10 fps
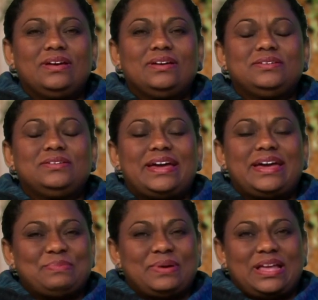Good
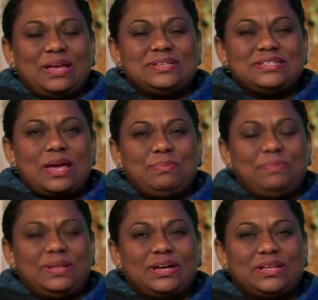day, my name is Abby
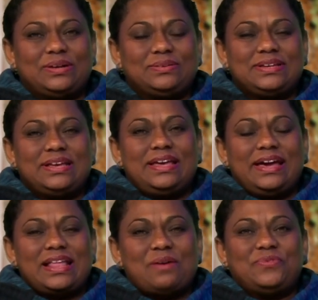Blignaut
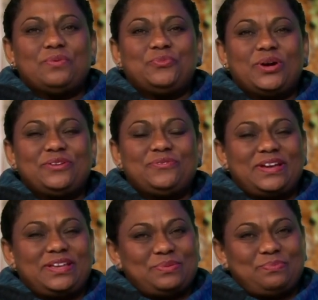and I'm from Word of
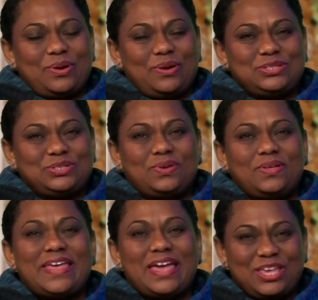Faith, the branch.
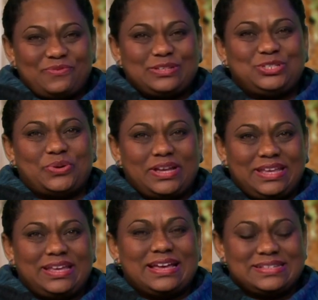Thank you for
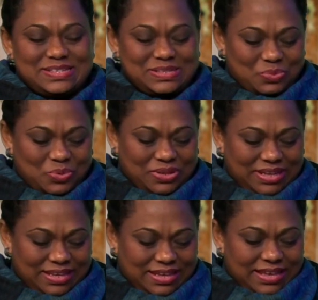joining us this
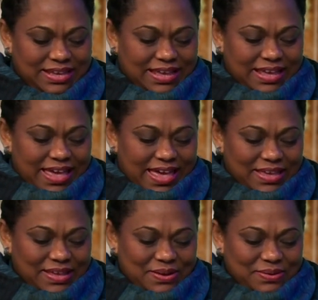morning.
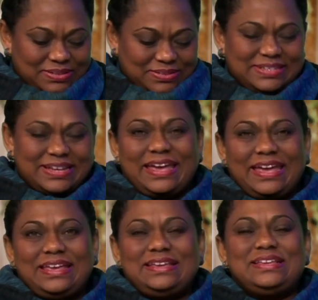You know,
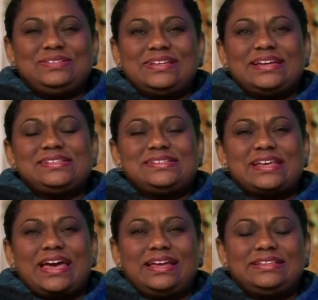today, in today's
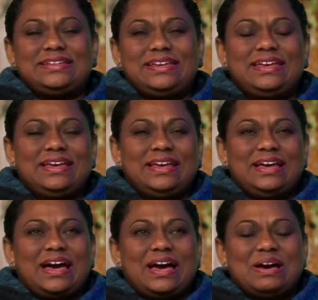society,
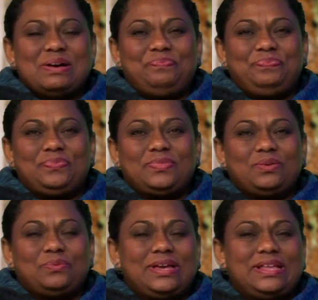um,
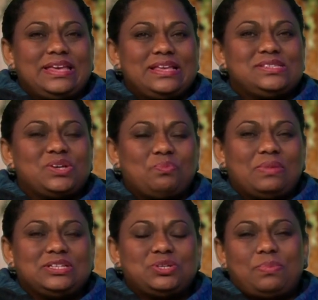we read so
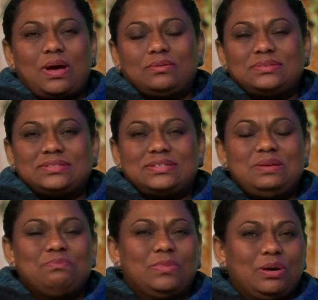much about
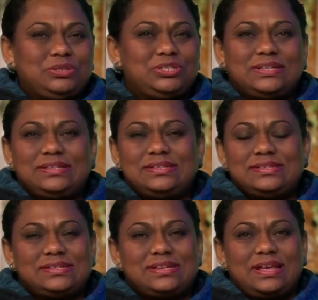emotions